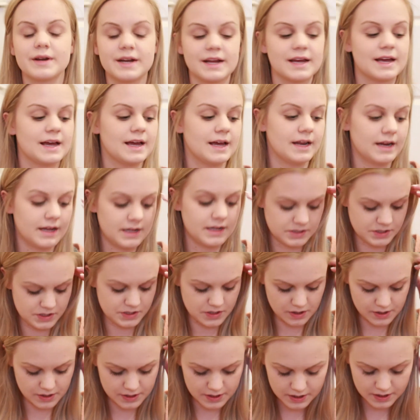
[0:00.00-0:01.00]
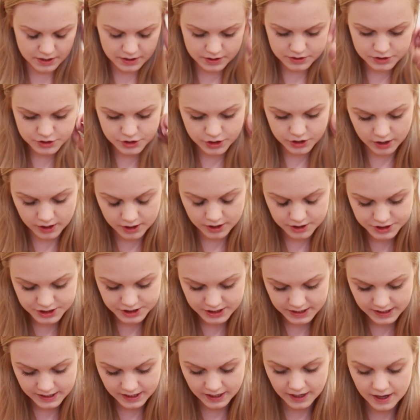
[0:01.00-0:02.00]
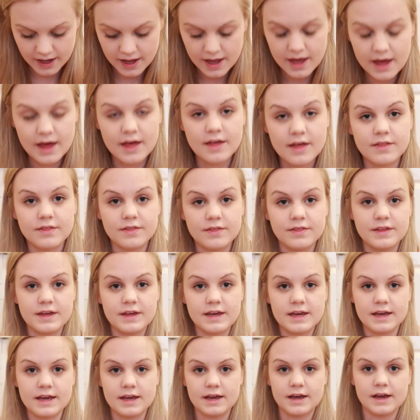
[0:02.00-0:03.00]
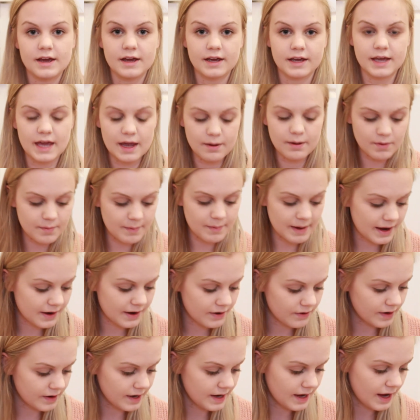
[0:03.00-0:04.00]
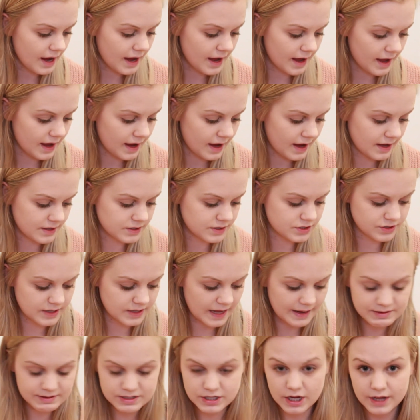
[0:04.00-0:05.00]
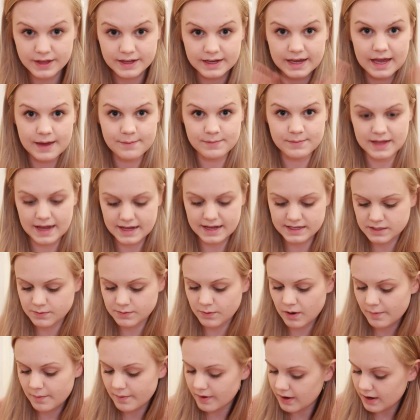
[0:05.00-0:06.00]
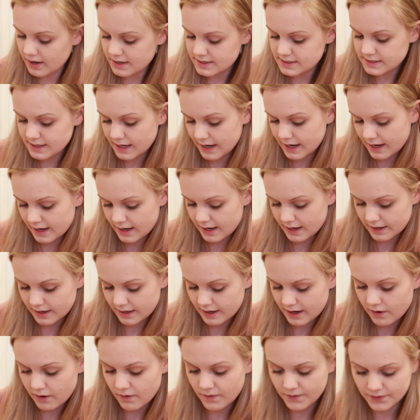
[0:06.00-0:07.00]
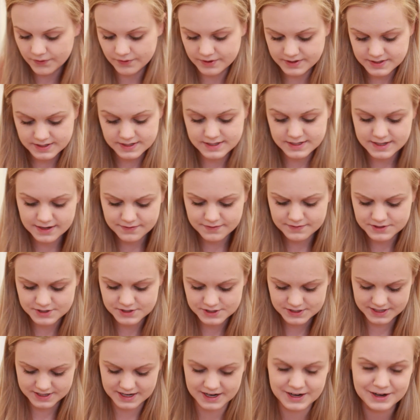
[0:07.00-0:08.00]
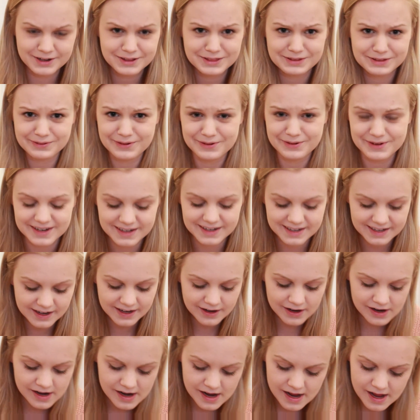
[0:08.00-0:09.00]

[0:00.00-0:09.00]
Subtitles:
ahead and started charging the camera battery, and so that was all that came in that small box, and now all the rest of the stuff is just kind of thrown in here.